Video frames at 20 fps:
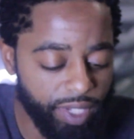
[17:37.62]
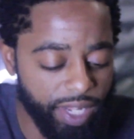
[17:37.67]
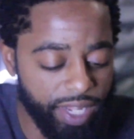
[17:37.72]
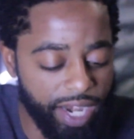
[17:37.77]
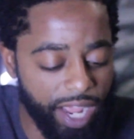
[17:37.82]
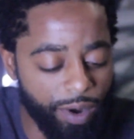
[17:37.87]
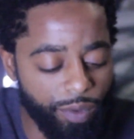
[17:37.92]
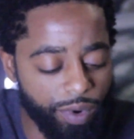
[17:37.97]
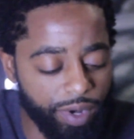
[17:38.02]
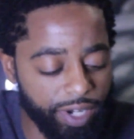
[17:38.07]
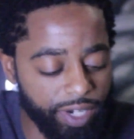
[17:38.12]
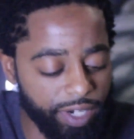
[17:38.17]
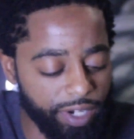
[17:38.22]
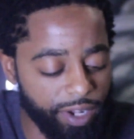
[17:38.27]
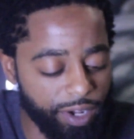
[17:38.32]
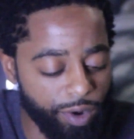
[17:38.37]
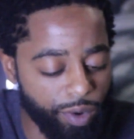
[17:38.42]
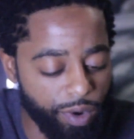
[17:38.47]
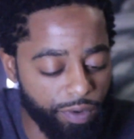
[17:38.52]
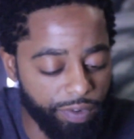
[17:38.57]
and I wanted to
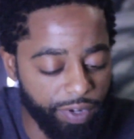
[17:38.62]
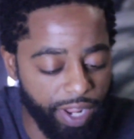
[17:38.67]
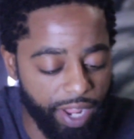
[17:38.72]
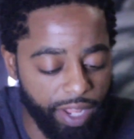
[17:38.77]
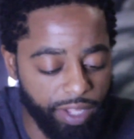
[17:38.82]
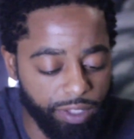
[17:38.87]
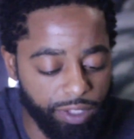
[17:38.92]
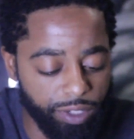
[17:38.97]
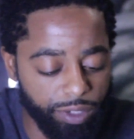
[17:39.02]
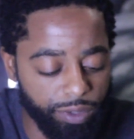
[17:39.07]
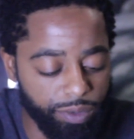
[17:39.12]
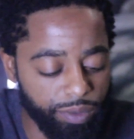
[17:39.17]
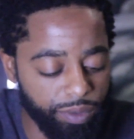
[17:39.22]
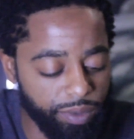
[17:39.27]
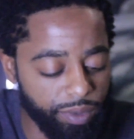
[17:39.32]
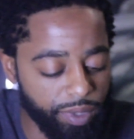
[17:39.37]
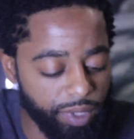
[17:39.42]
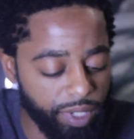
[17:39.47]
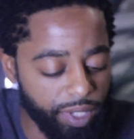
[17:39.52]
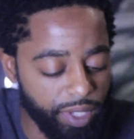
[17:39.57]
go over that
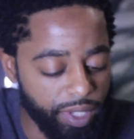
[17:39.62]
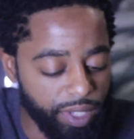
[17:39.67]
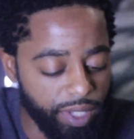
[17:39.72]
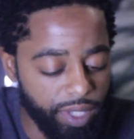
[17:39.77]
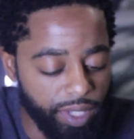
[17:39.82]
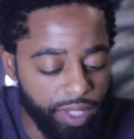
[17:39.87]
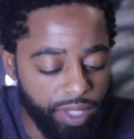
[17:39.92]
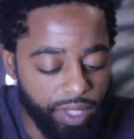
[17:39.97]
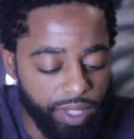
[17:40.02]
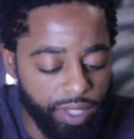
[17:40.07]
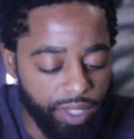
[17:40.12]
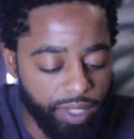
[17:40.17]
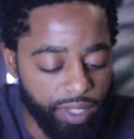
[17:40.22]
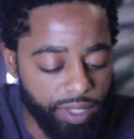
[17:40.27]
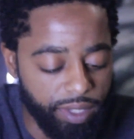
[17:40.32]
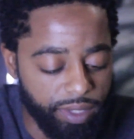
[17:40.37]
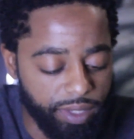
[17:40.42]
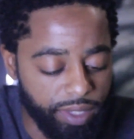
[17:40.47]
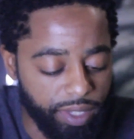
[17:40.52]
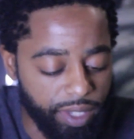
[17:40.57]
too.
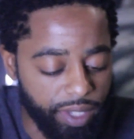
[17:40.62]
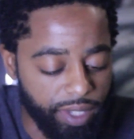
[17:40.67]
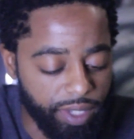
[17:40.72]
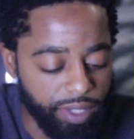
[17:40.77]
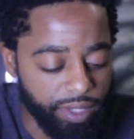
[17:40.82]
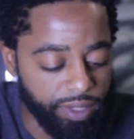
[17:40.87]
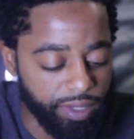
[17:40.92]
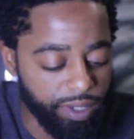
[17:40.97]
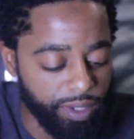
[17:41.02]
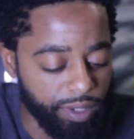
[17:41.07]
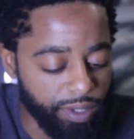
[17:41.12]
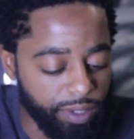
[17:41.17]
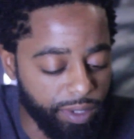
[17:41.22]
It says